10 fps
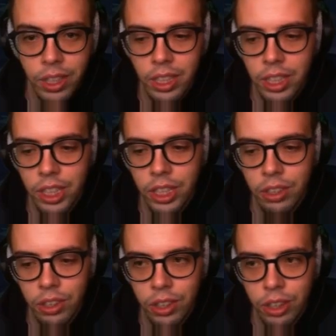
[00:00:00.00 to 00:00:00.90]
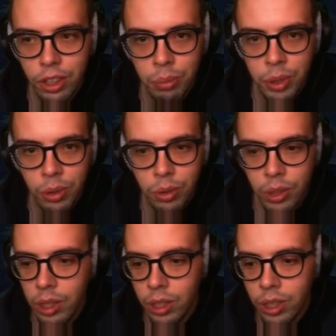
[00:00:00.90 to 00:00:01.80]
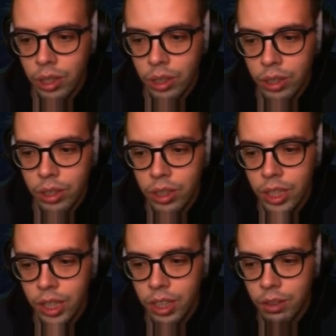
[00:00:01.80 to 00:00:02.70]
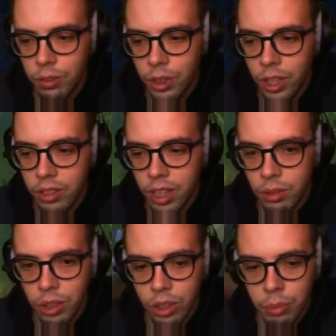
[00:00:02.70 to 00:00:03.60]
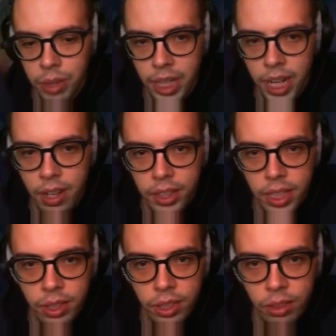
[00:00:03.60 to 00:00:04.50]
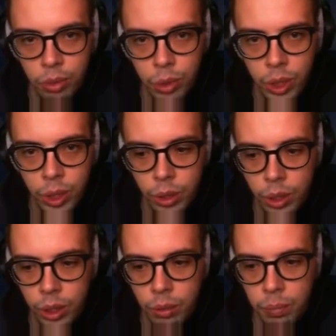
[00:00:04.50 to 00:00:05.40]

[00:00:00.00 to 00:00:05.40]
actually enjoying this build quite a lot. Kind of realised how we should play it out now, and it's working good.